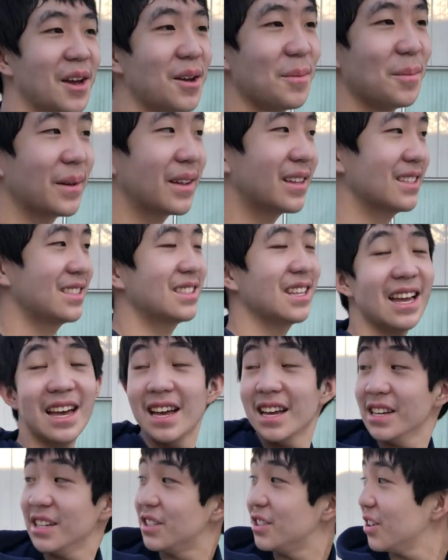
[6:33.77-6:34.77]
because
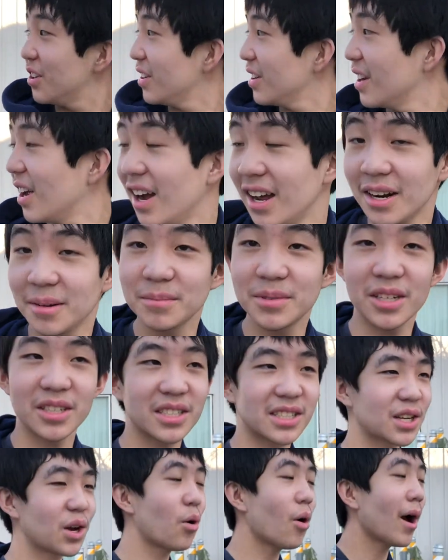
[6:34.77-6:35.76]
certain items are
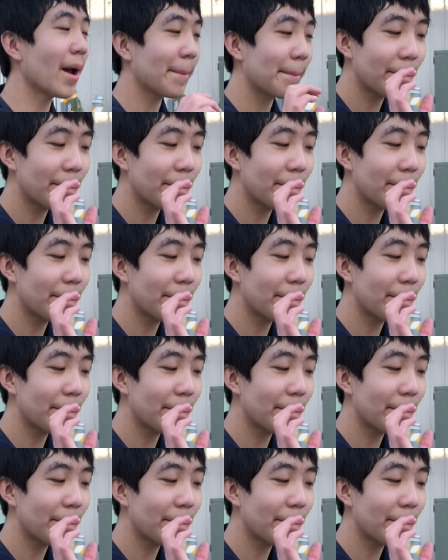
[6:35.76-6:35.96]
just quite